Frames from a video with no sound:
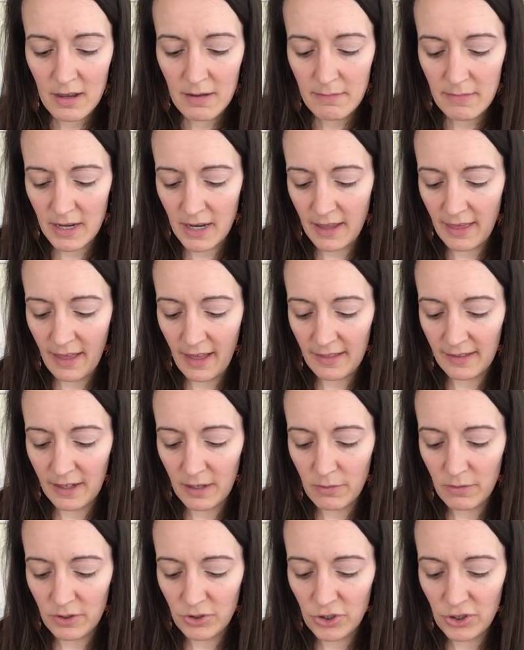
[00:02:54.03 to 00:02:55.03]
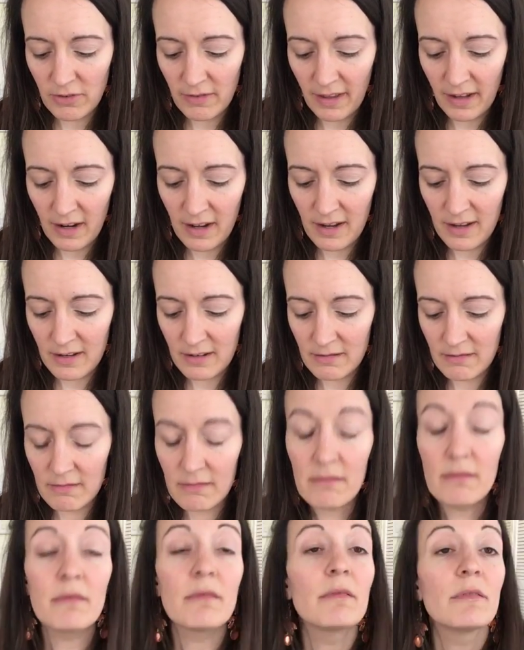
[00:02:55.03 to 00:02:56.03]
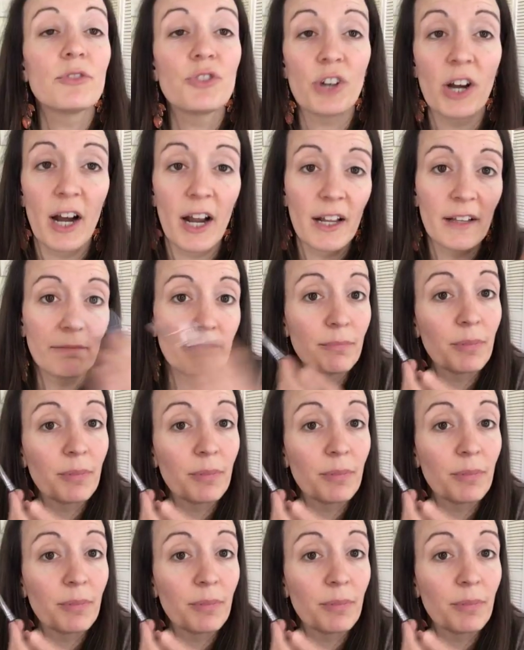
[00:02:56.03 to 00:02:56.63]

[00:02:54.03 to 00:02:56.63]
Meaning that, like, once you let it dry,